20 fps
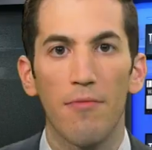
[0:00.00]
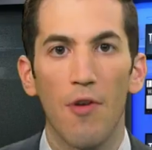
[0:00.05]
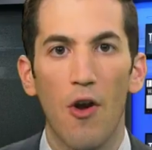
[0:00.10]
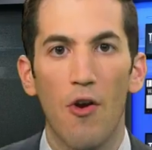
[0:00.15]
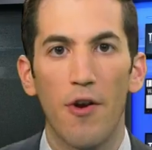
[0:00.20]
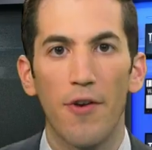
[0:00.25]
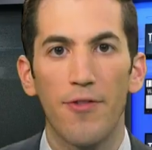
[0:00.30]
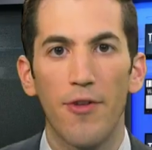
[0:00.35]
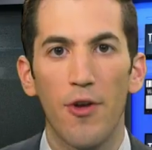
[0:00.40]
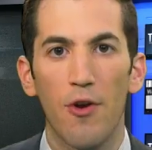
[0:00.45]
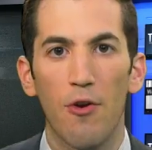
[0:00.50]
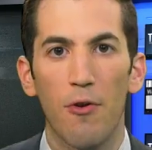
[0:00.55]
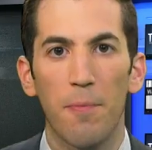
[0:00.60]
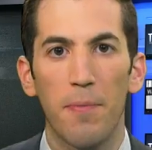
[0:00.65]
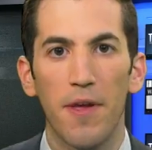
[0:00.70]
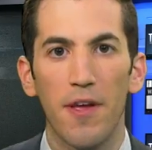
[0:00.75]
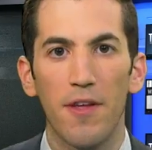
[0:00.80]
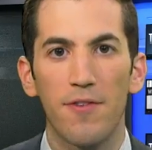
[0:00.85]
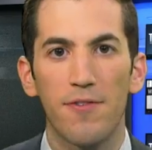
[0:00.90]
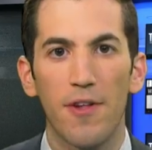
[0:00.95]
Are the
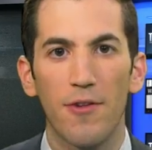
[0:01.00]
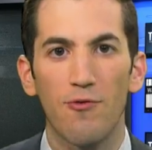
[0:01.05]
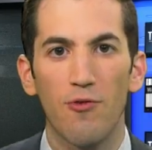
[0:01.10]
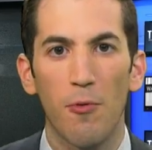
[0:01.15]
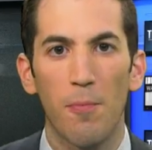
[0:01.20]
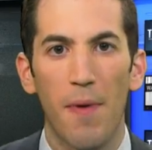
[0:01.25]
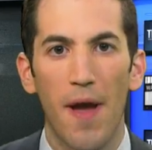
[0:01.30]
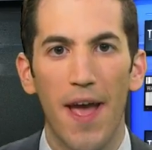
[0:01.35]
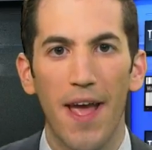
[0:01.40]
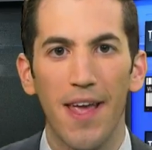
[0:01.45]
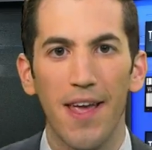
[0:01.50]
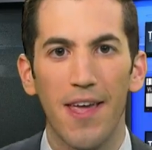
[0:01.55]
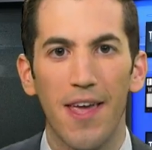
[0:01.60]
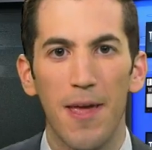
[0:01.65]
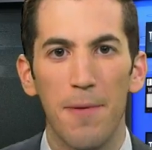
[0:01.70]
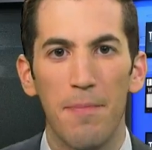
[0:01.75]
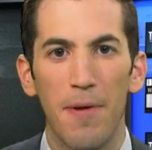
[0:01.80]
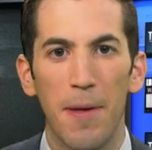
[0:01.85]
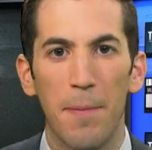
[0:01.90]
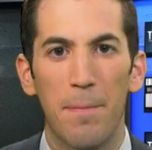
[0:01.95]
European Central Bank
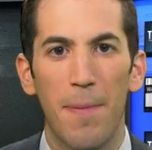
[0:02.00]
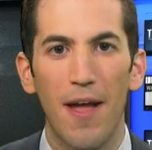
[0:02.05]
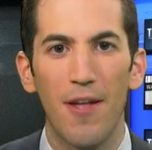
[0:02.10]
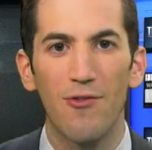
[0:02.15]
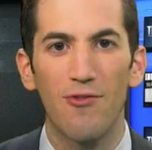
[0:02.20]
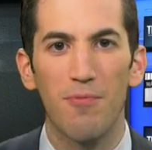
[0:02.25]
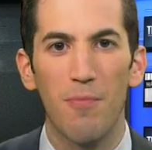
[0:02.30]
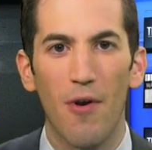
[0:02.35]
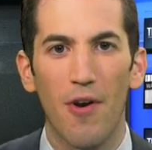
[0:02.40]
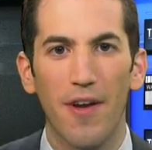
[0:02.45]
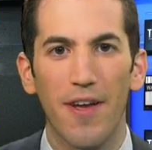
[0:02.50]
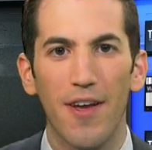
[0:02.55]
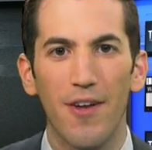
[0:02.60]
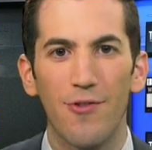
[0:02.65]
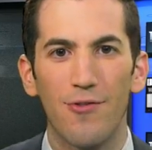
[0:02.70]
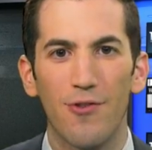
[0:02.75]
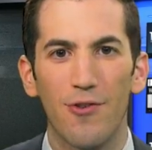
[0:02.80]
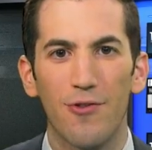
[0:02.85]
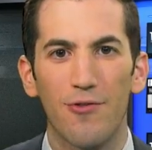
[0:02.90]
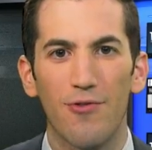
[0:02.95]
keeping benchmark
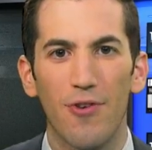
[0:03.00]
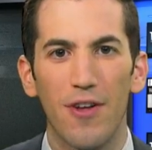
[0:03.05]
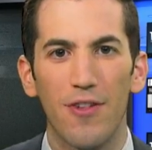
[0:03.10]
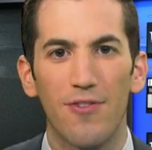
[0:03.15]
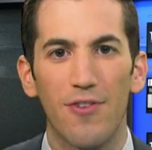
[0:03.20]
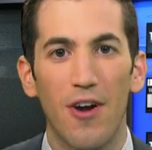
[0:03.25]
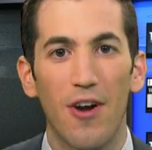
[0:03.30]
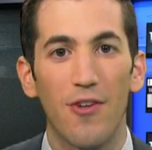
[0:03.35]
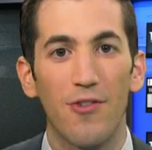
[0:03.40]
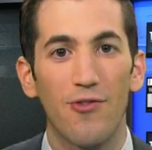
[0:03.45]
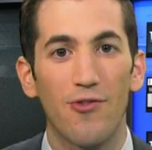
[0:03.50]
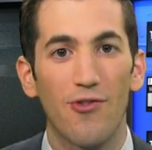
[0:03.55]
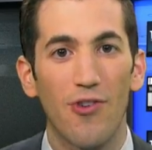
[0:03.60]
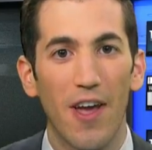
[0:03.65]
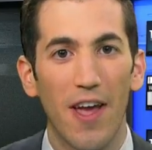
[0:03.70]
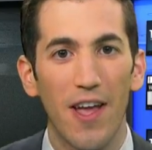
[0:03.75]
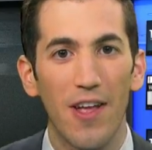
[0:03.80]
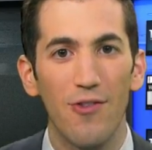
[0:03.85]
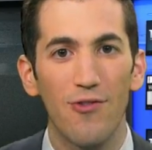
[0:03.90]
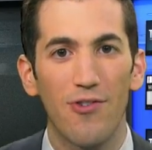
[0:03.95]
interest rates
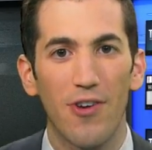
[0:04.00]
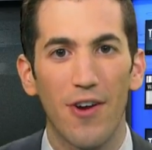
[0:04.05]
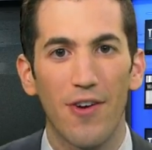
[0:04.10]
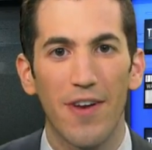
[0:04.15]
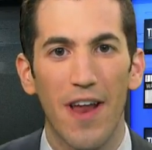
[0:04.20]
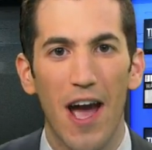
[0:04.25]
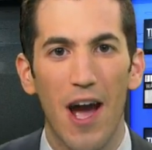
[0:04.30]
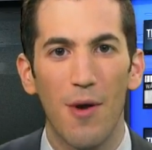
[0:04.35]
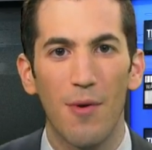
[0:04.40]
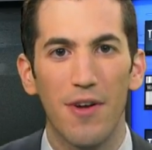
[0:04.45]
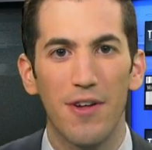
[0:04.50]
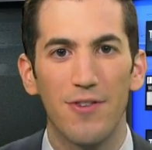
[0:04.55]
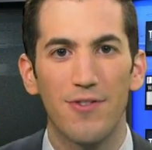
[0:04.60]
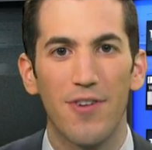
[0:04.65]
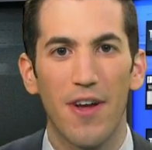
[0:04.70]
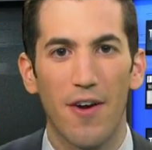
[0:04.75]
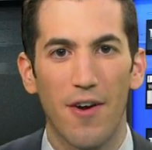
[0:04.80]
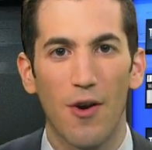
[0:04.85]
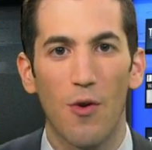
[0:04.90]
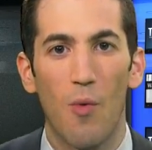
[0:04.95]
unchanged? Here now
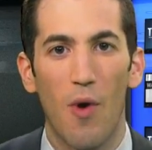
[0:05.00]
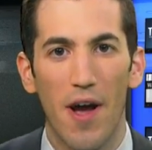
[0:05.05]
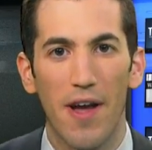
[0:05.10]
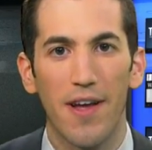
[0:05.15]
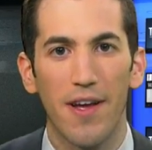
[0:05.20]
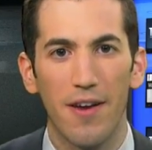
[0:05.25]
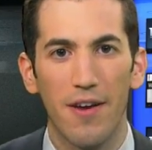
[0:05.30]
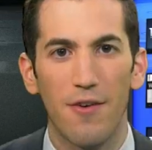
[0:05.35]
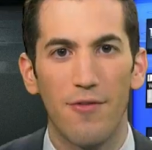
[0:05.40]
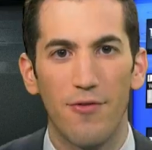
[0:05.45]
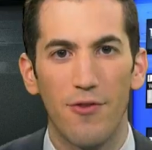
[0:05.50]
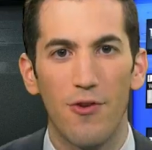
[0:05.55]
is Eric Wiegand of